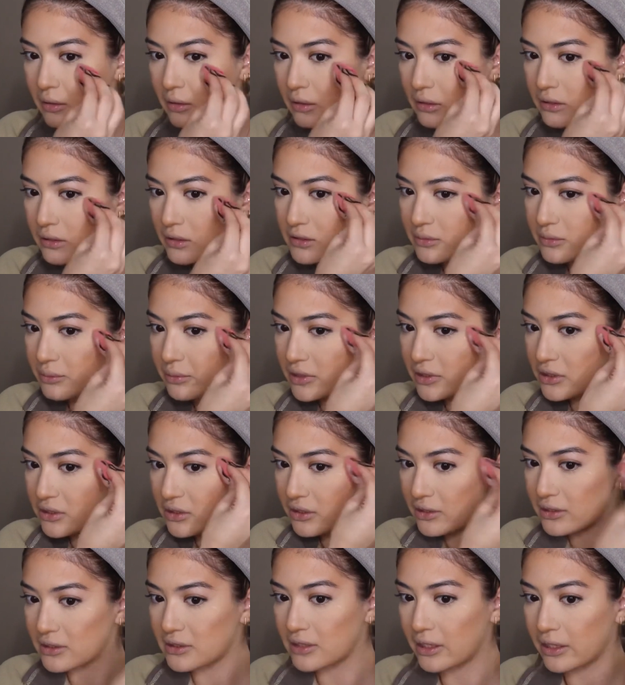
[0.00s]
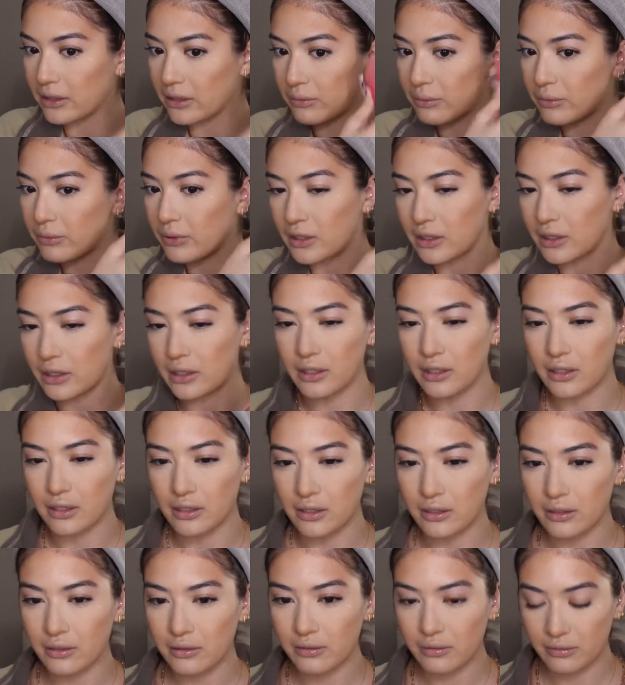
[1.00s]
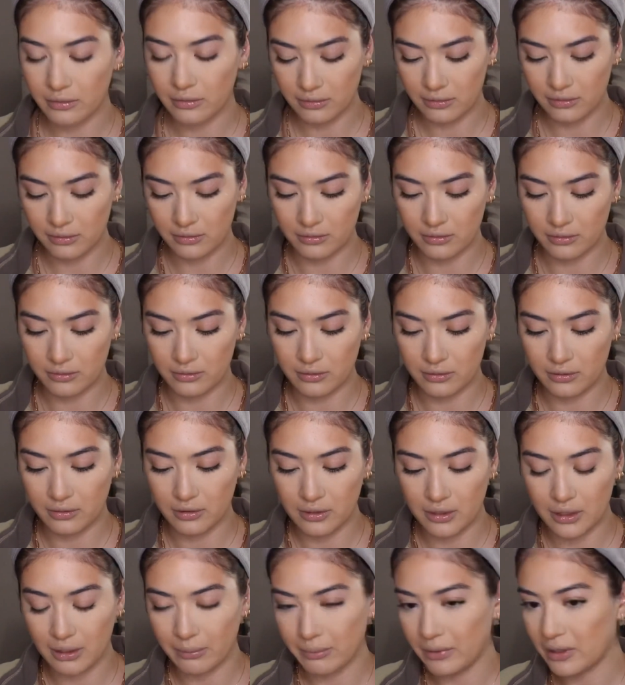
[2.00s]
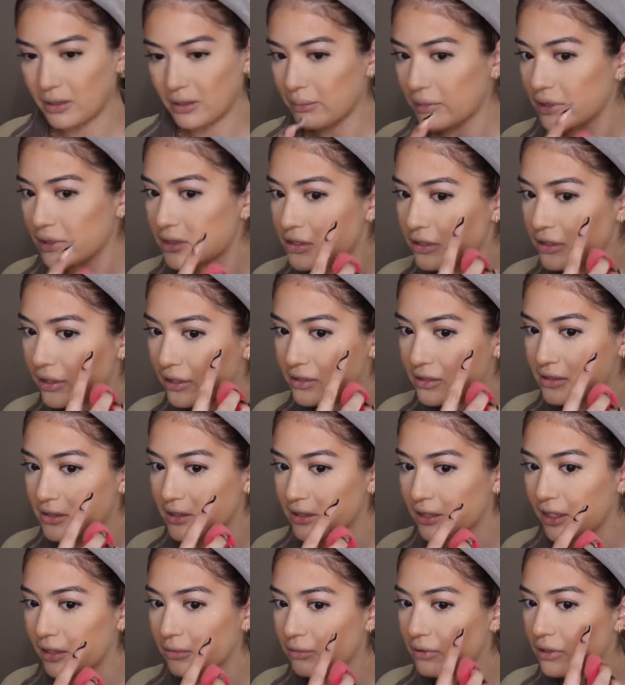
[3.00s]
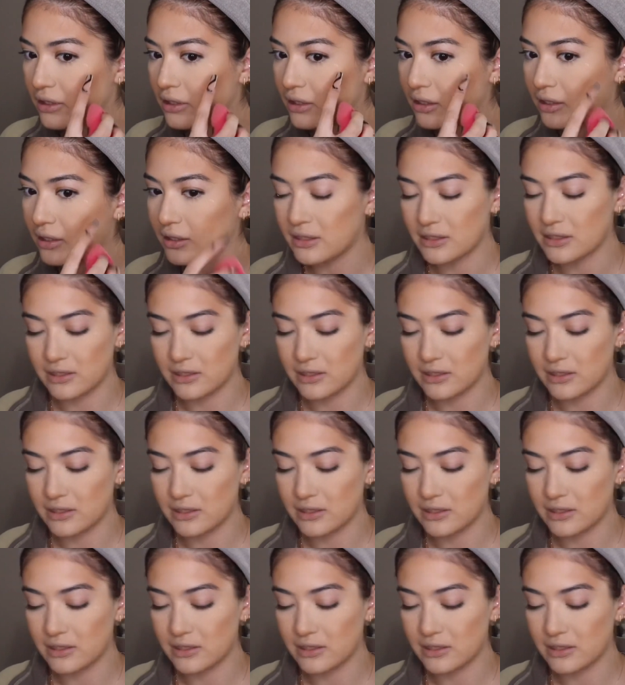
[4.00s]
Just make sure it's like really in there. I'm gonna make sure to get rid of that because